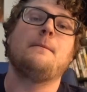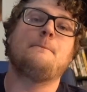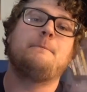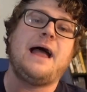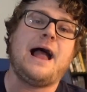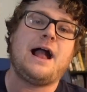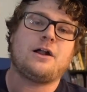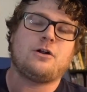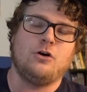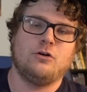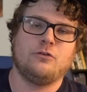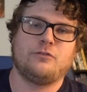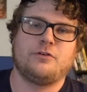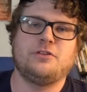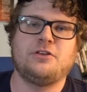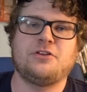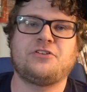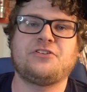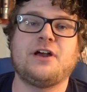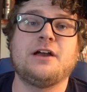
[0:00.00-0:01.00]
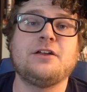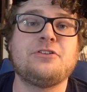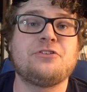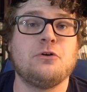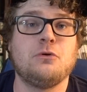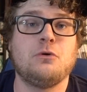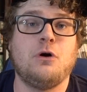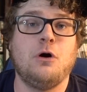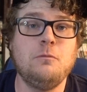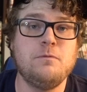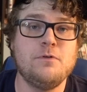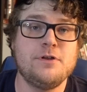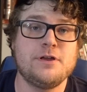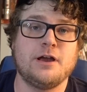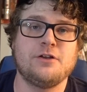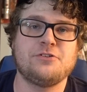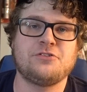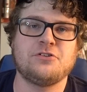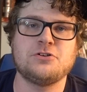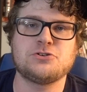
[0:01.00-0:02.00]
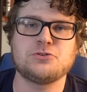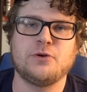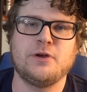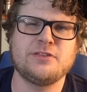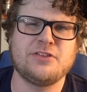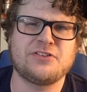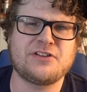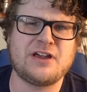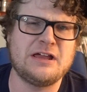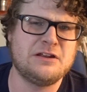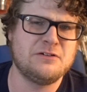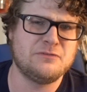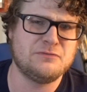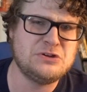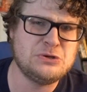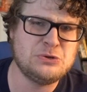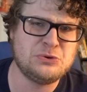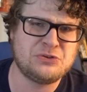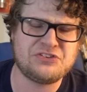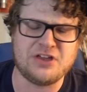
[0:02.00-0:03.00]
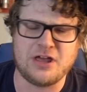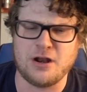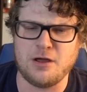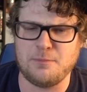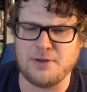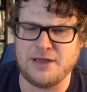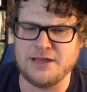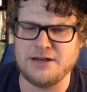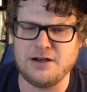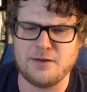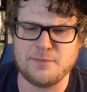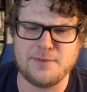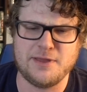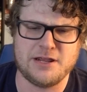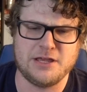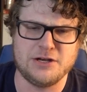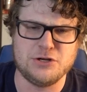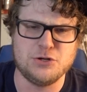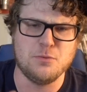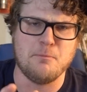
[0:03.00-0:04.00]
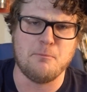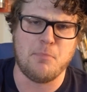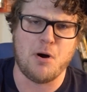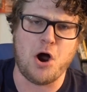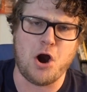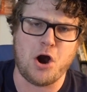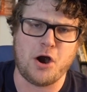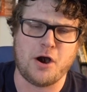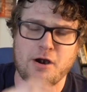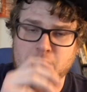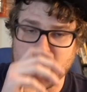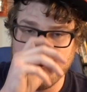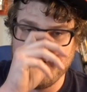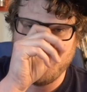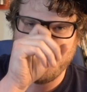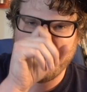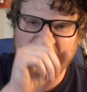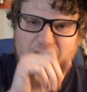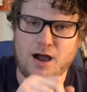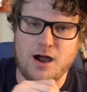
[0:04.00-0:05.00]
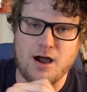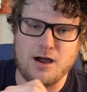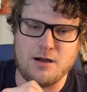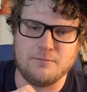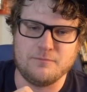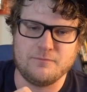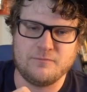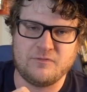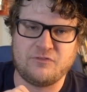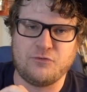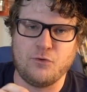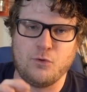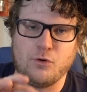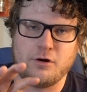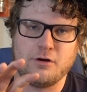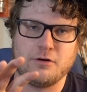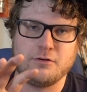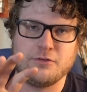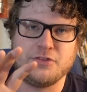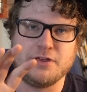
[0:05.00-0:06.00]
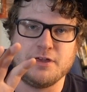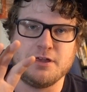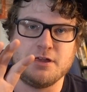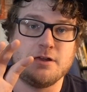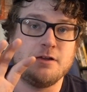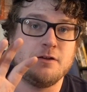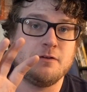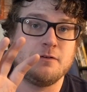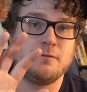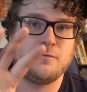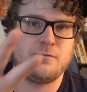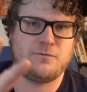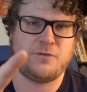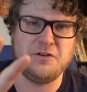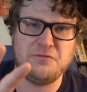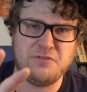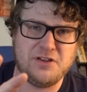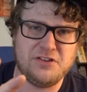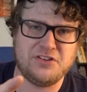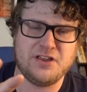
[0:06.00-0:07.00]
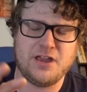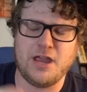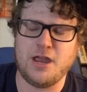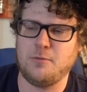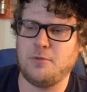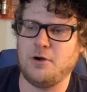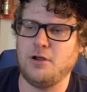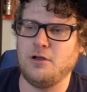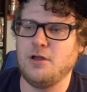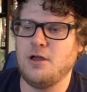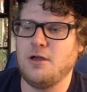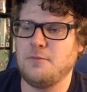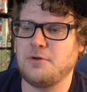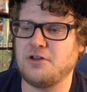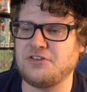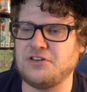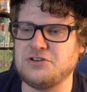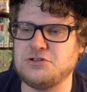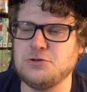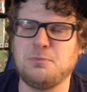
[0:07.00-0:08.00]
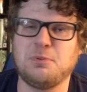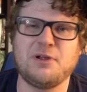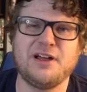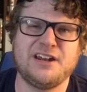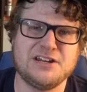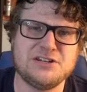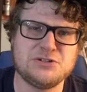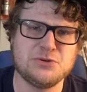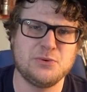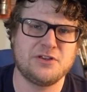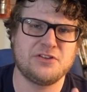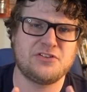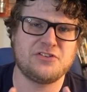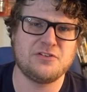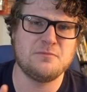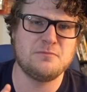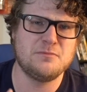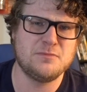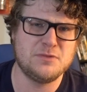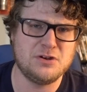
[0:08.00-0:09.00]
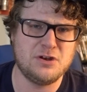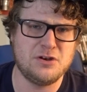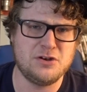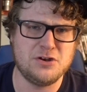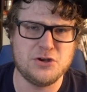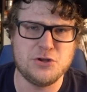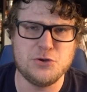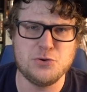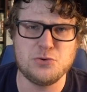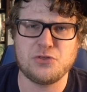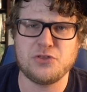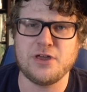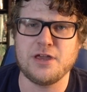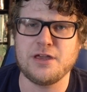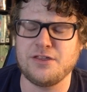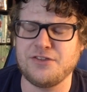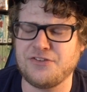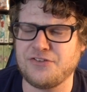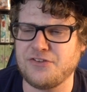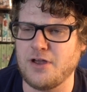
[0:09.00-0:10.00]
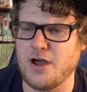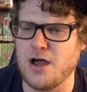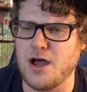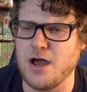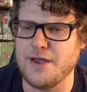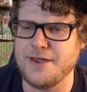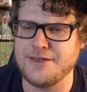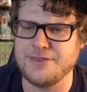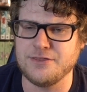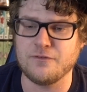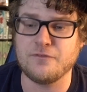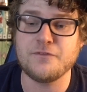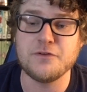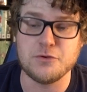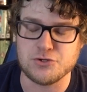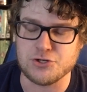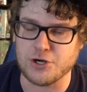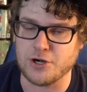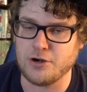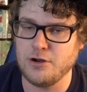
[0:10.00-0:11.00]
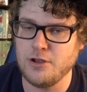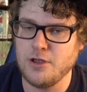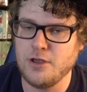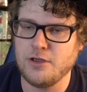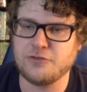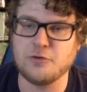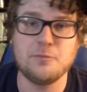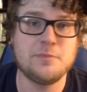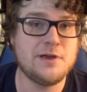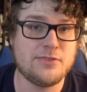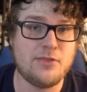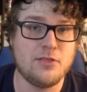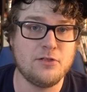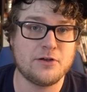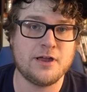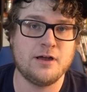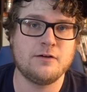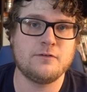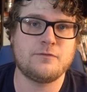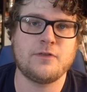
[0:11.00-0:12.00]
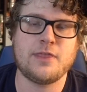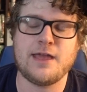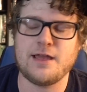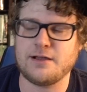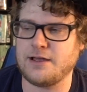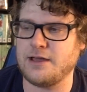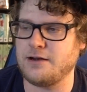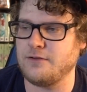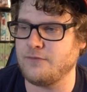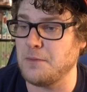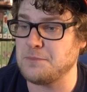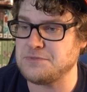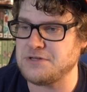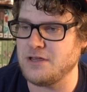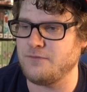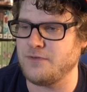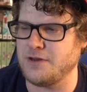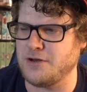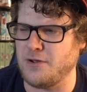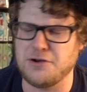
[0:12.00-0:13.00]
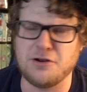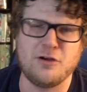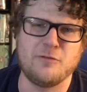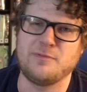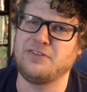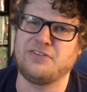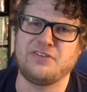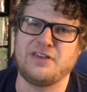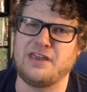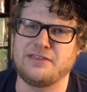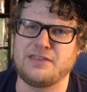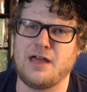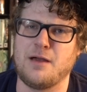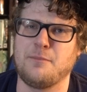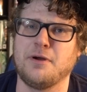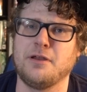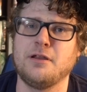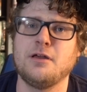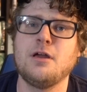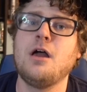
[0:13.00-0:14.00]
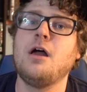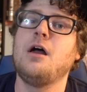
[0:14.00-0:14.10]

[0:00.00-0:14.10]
back over to this side. So hopefully you guys are enjoying this kind of new setup. I ended up getting a new bar for the front-facing camera, because I do plan on doing some new things in the future. So be on the lookout for that kind of update video. I know I've been saying that, but